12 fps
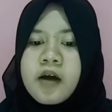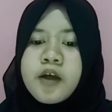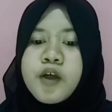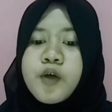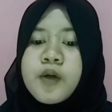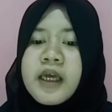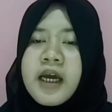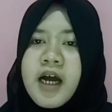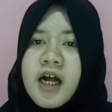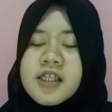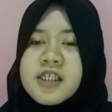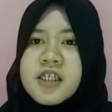unique
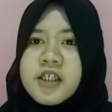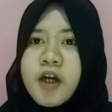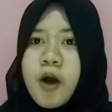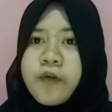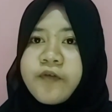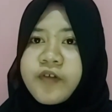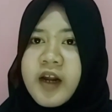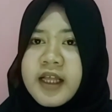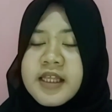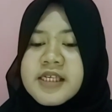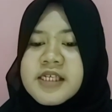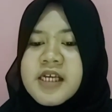culture of
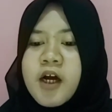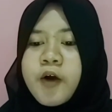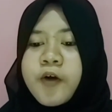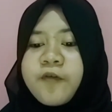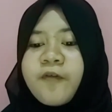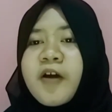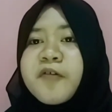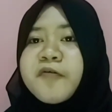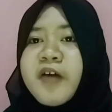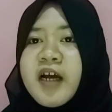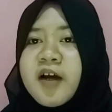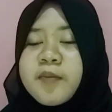France or fun
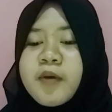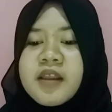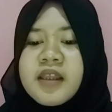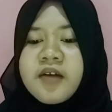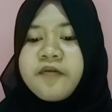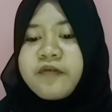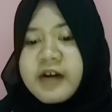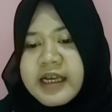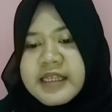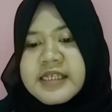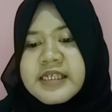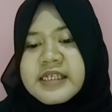fact about the France.